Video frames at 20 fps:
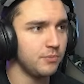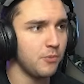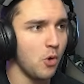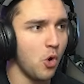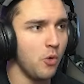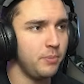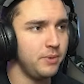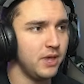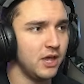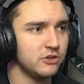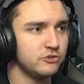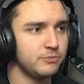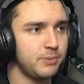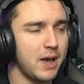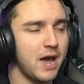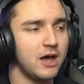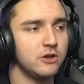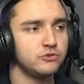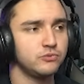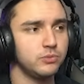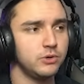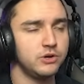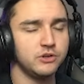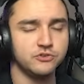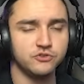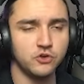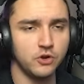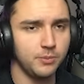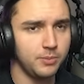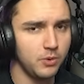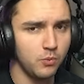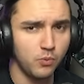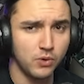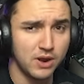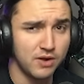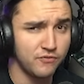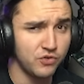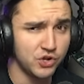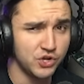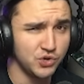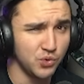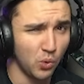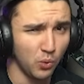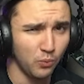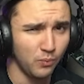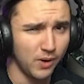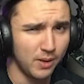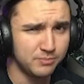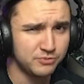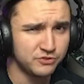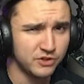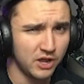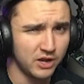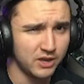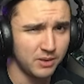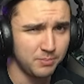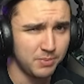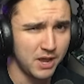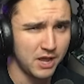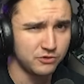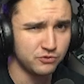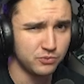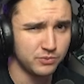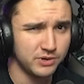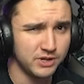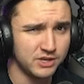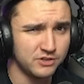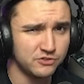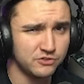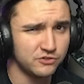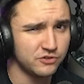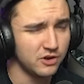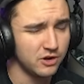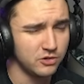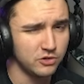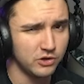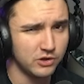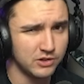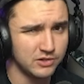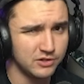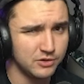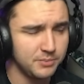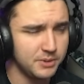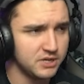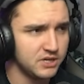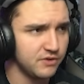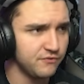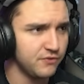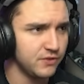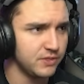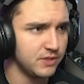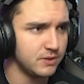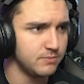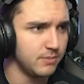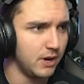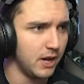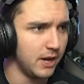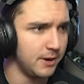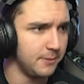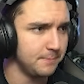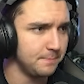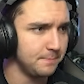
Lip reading: your OBS password is going to be whatever your WebSocket password is. It's going to look a little bit different than mine.